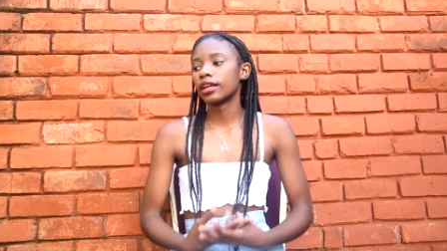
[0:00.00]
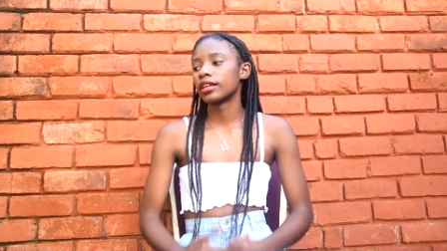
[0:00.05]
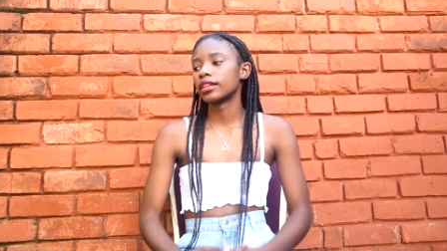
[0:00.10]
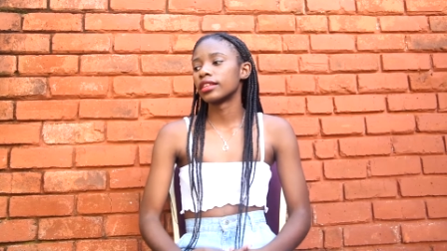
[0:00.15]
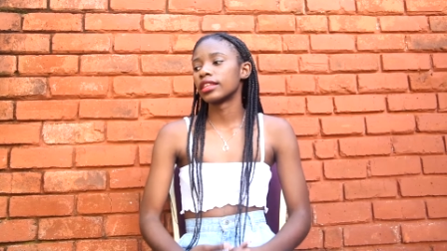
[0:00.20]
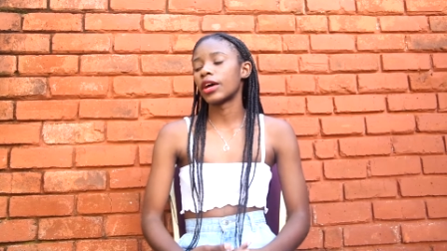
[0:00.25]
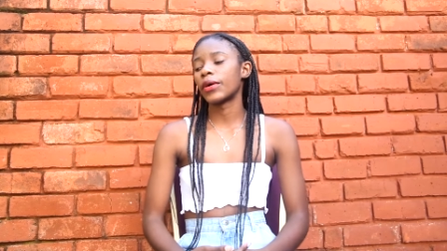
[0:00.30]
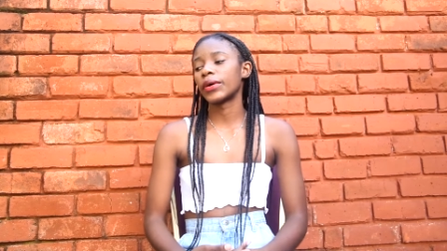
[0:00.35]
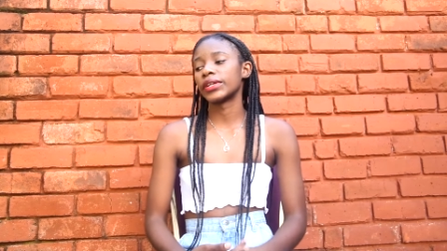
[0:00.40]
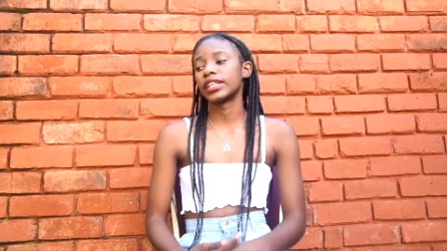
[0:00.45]

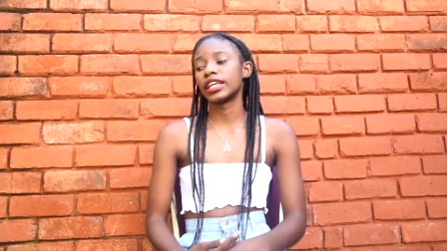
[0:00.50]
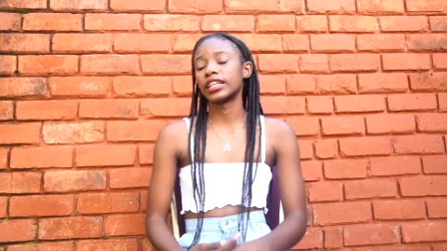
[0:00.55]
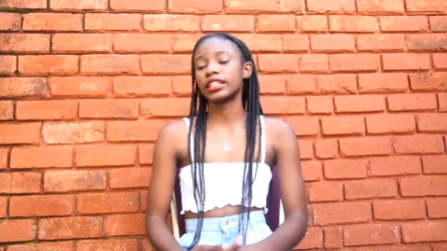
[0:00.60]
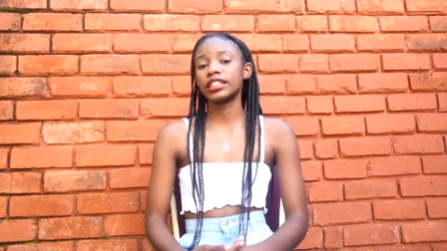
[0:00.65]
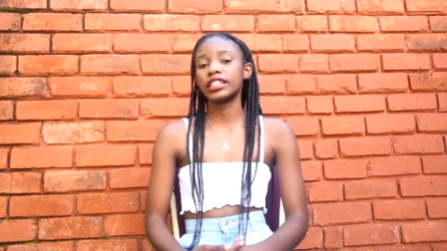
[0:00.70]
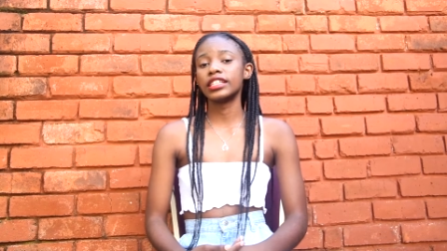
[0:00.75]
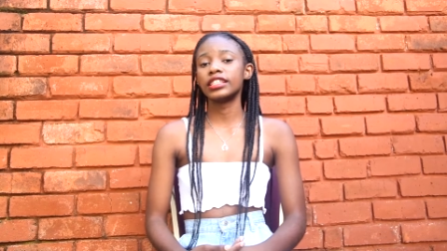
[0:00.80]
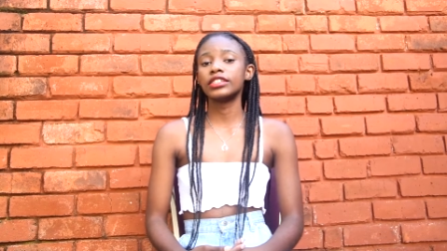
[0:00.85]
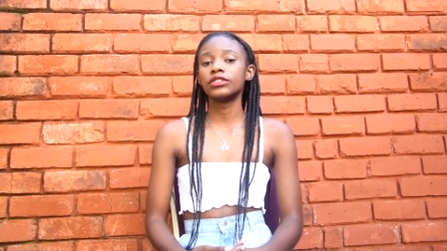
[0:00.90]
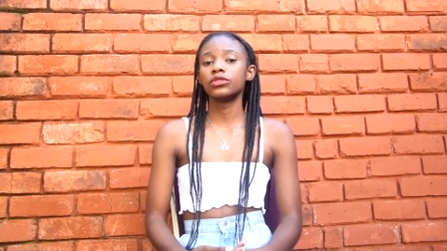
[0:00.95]
now I started
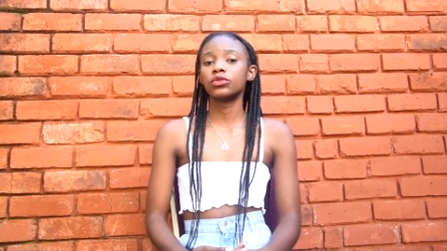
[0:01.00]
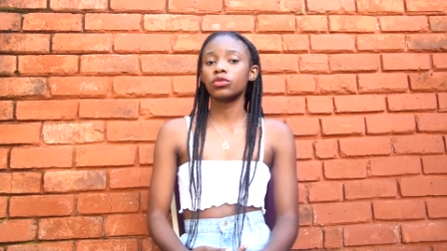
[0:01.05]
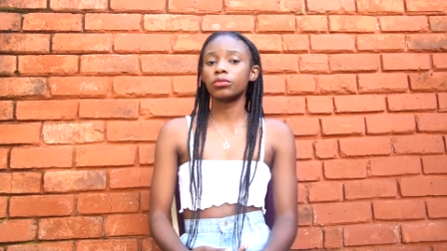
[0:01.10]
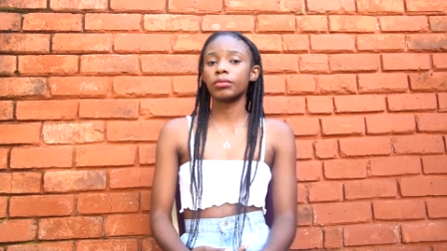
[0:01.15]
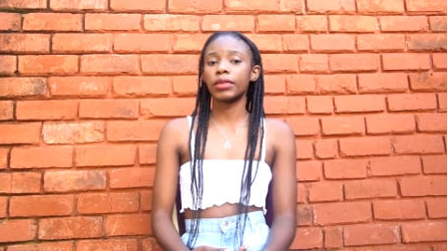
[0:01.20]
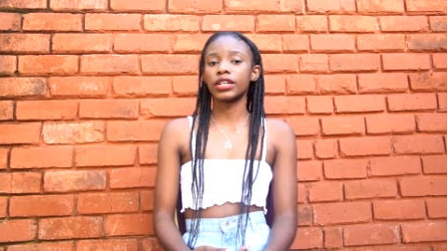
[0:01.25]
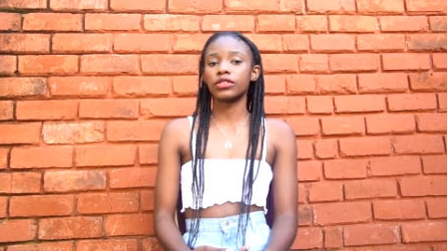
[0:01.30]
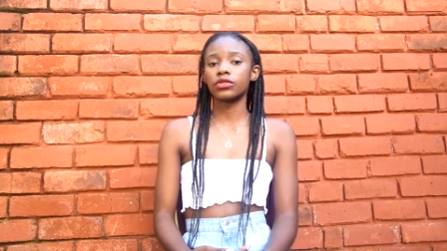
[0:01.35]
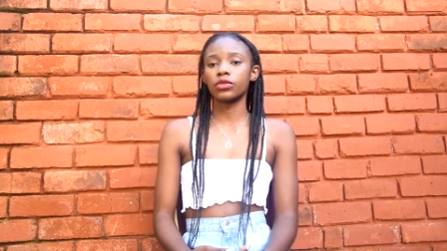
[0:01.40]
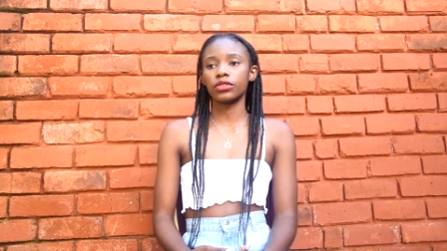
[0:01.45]
leaning too
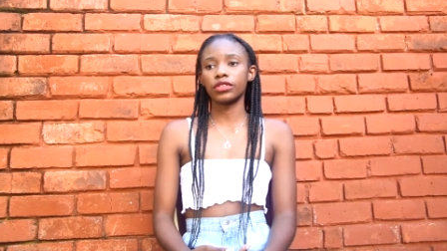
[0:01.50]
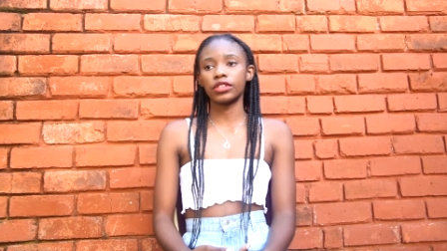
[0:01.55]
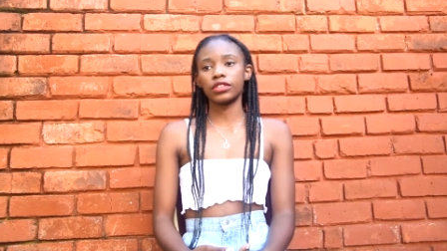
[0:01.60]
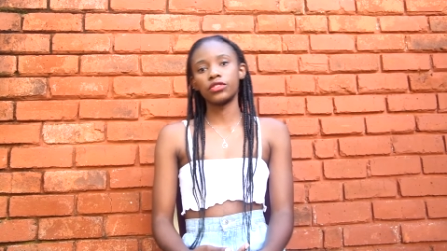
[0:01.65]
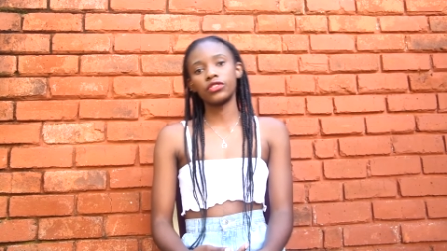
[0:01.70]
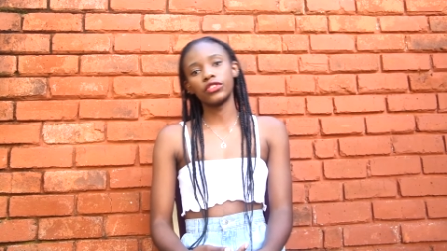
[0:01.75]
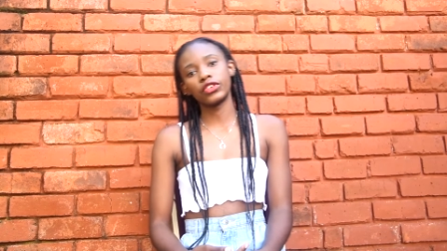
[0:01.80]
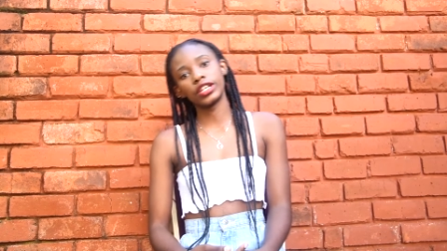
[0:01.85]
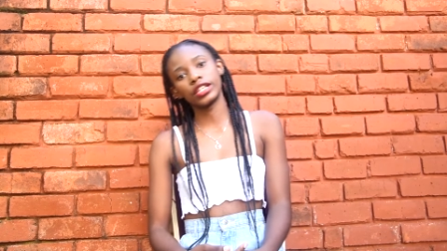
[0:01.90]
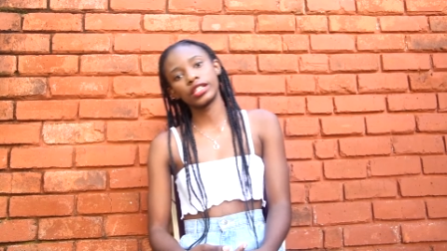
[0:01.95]
much on the
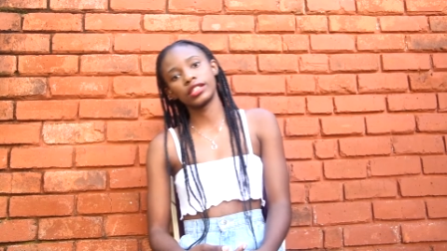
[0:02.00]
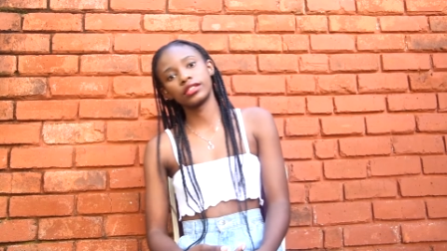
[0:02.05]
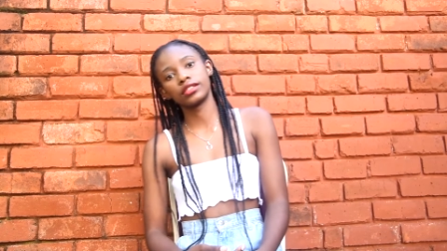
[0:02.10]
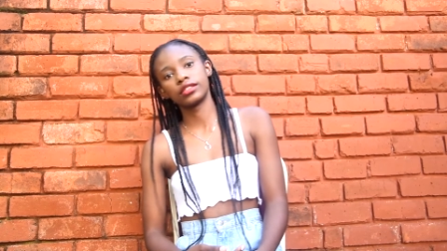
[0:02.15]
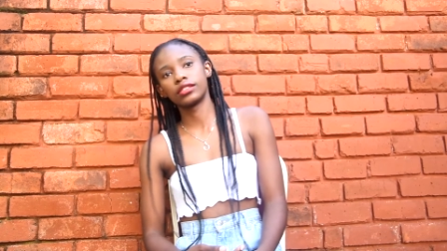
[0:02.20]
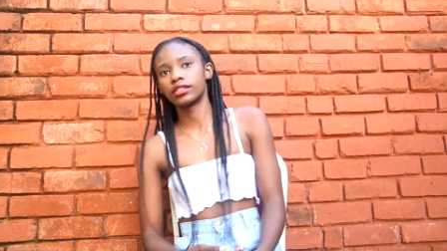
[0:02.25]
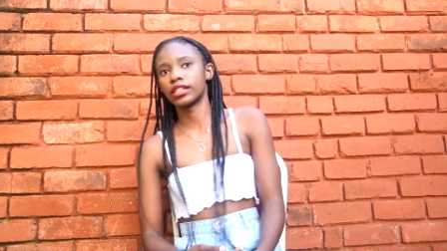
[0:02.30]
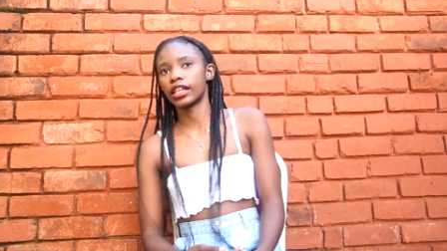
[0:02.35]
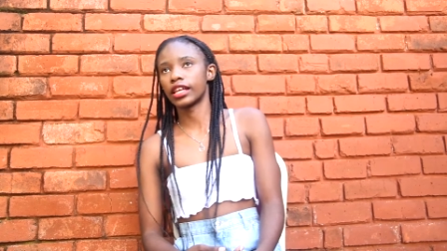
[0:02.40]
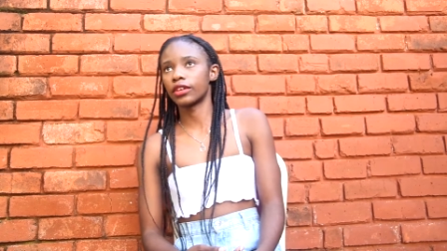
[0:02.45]

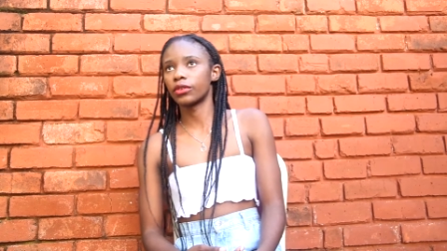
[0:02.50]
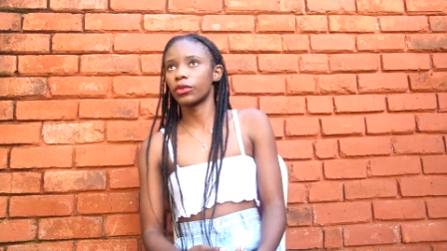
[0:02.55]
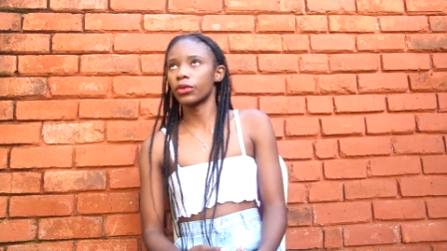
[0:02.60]
trends, like,